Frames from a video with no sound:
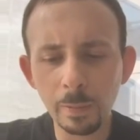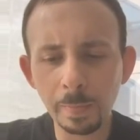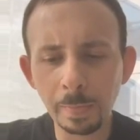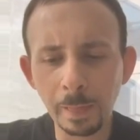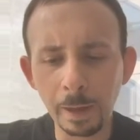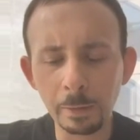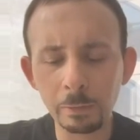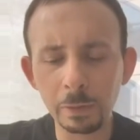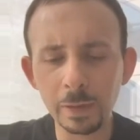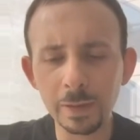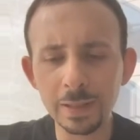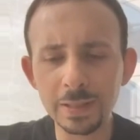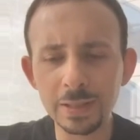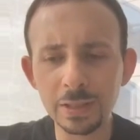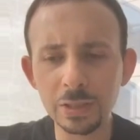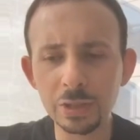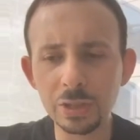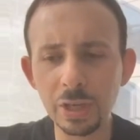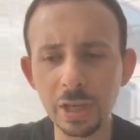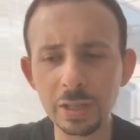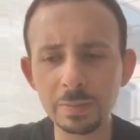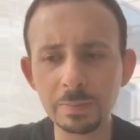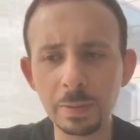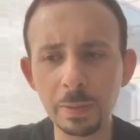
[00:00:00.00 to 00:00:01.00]
I really
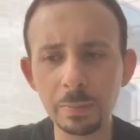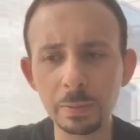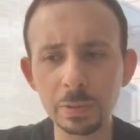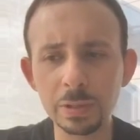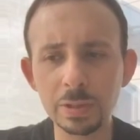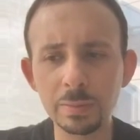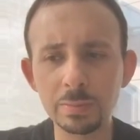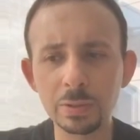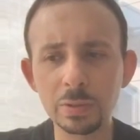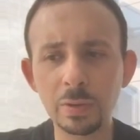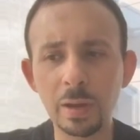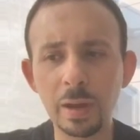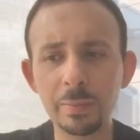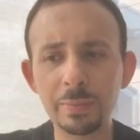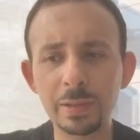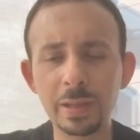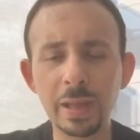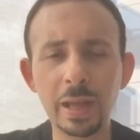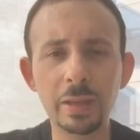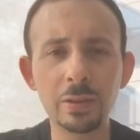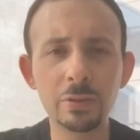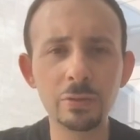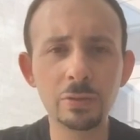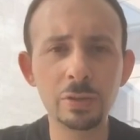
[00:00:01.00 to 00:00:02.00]
suggest people subscribe to
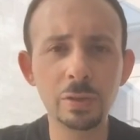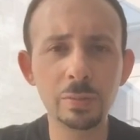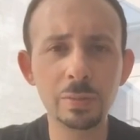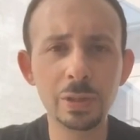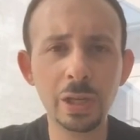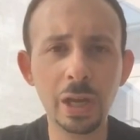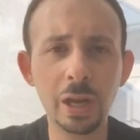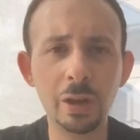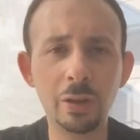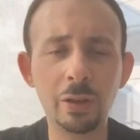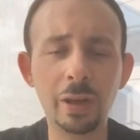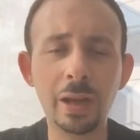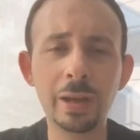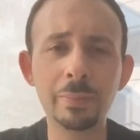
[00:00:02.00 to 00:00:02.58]
that YouTube channel.